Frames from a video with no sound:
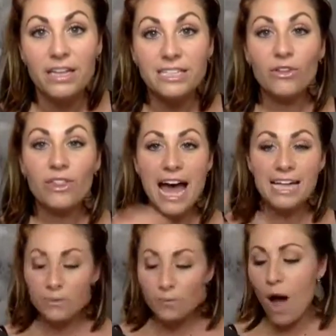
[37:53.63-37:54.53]
So
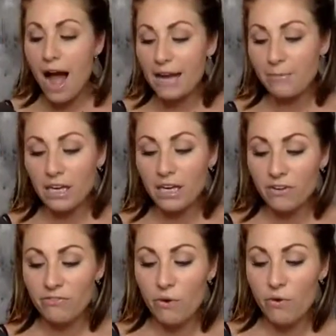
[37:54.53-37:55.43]
that's why
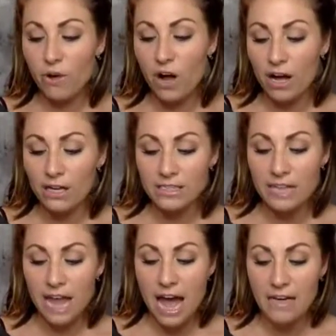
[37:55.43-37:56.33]
making phone calls
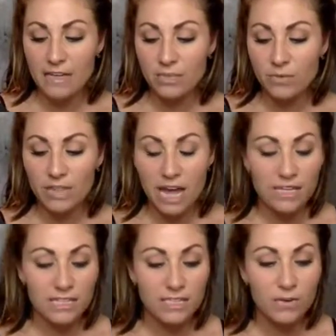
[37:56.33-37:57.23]
and doing that
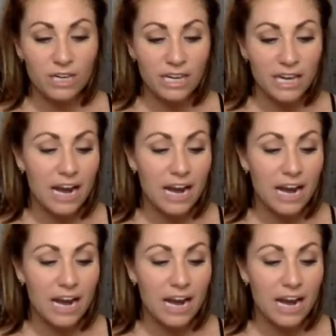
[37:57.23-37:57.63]
is so key.